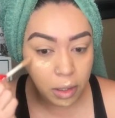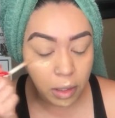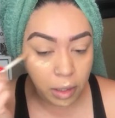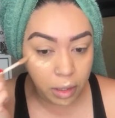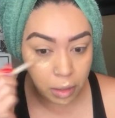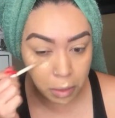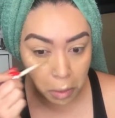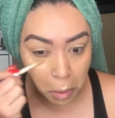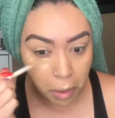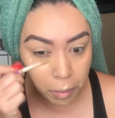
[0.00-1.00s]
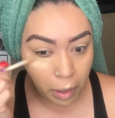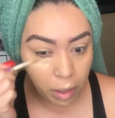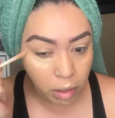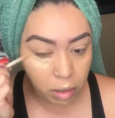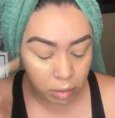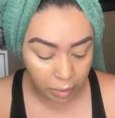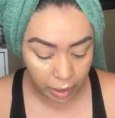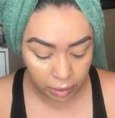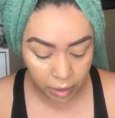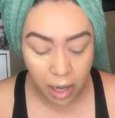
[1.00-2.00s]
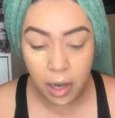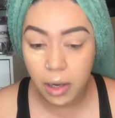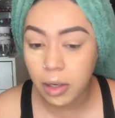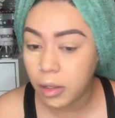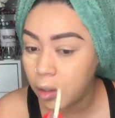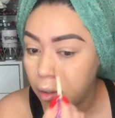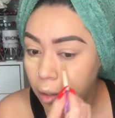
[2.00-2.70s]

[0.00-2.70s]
and apply it all right there.